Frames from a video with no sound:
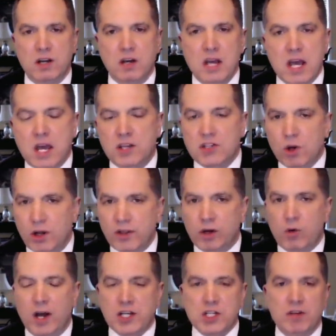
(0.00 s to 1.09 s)
year. So on the
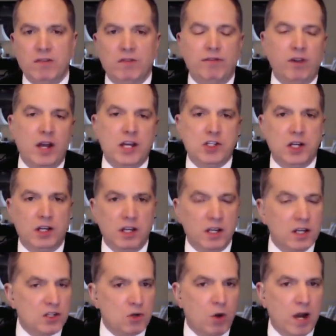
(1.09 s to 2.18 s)
question of inflation, it
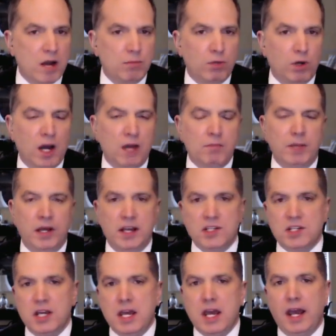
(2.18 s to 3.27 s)
is it's quite broad
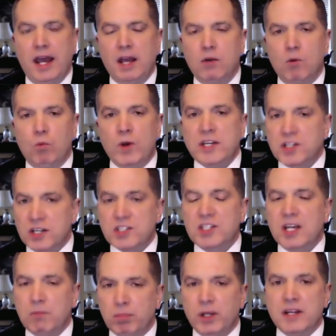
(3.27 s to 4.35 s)
based, and we just
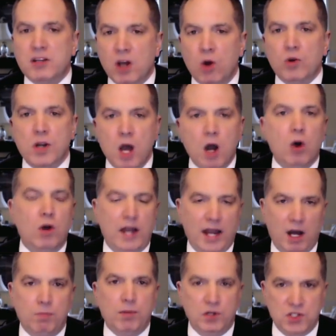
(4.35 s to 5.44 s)
simply don't know
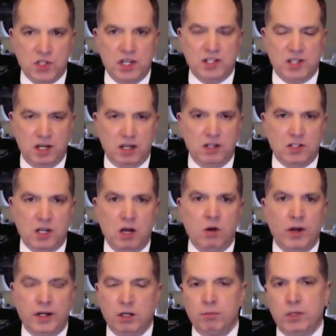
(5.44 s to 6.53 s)
how persistent it's
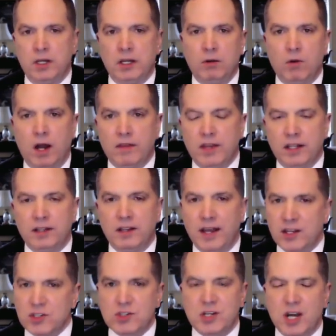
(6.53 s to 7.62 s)
going to be. I think that,
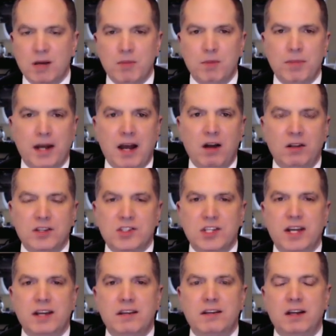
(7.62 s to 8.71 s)
as Chairman Powell has mm.
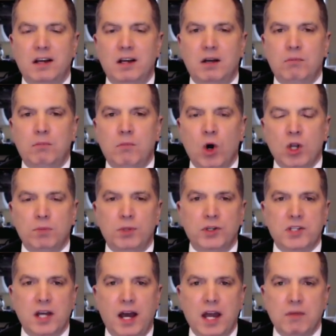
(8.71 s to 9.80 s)
said um, multiple
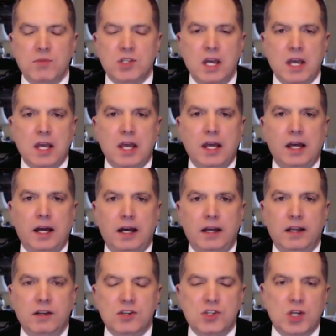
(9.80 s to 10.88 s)
times uh,
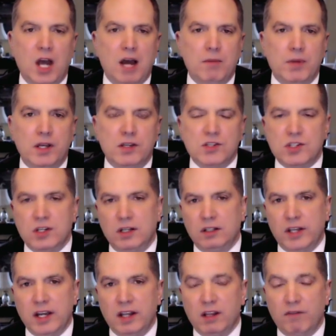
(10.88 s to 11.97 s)
in his job as uh,
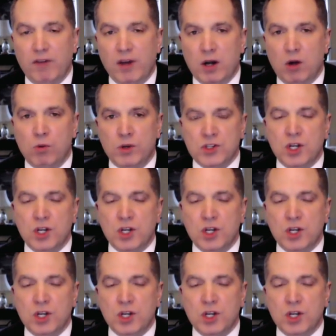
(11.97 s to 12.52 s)
leading the Federal